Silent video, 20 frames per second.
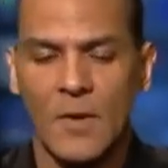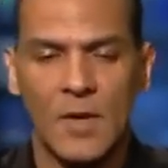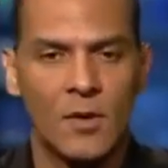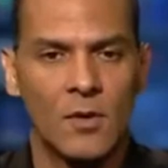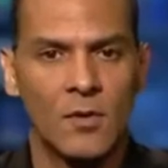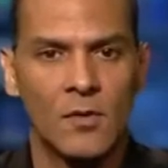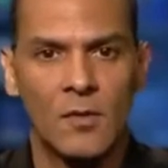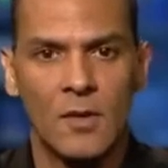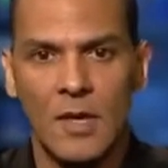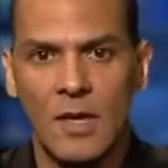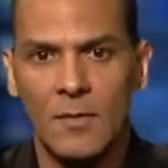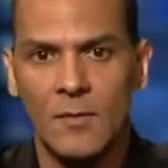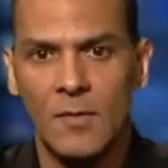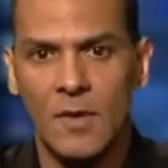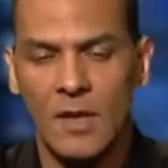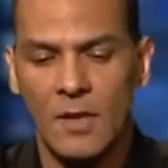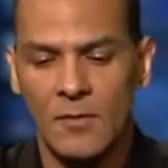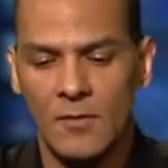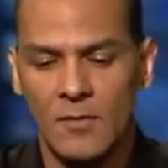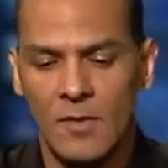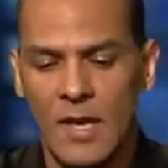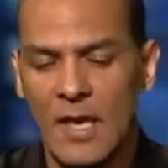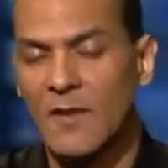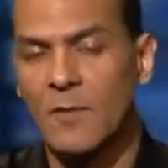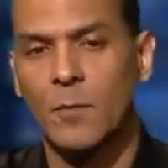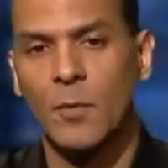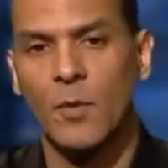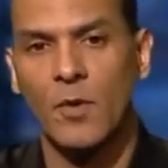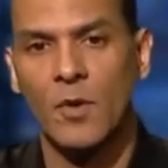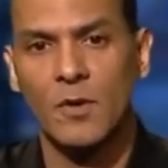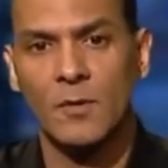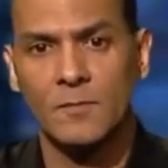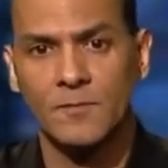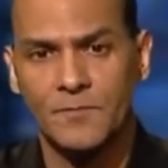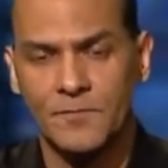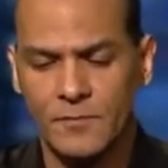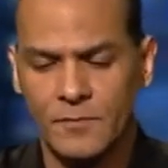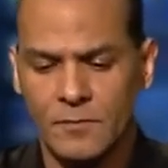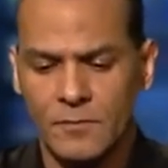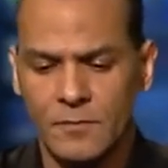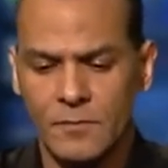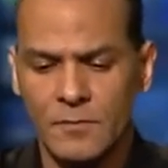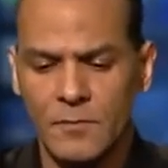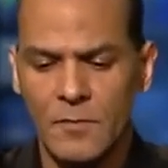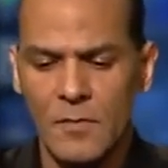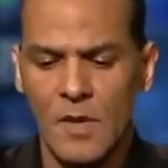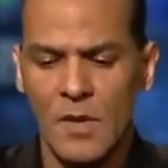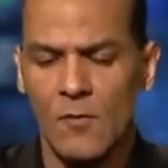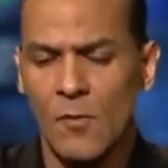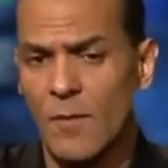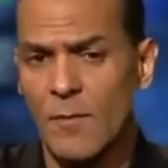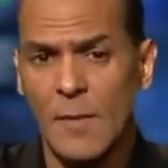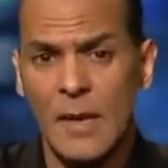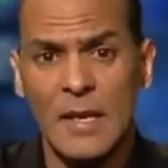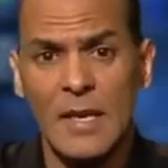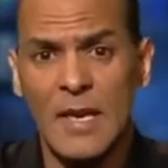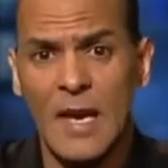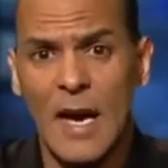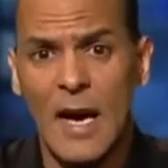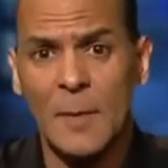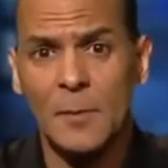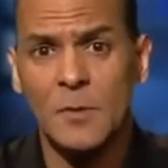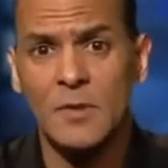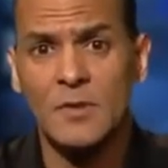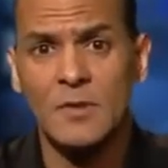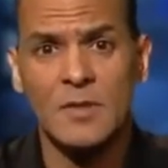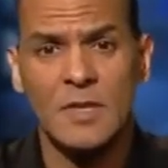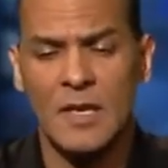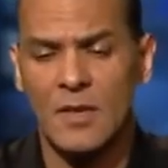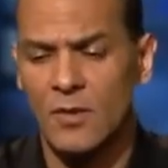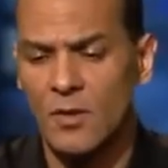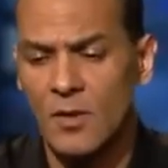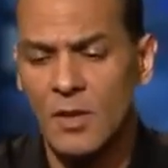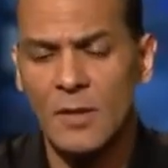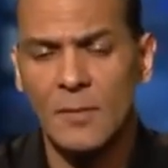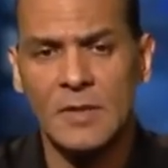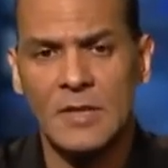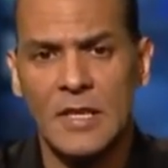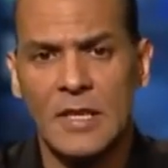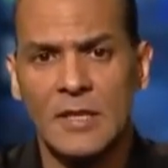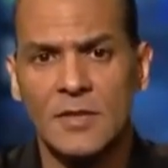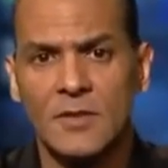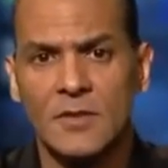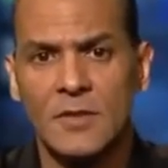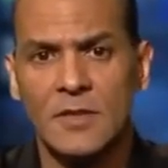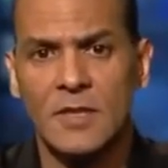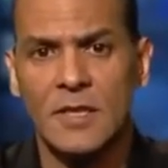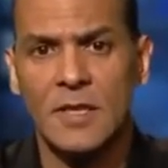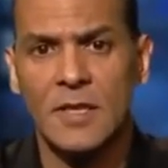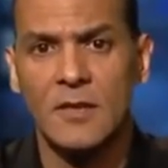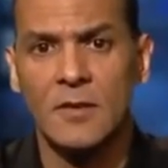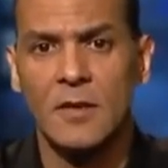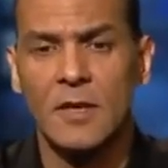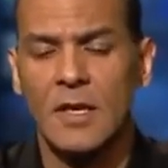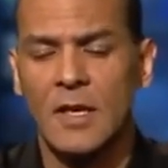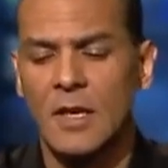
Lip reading: It'll export with many options. There are no limitations there.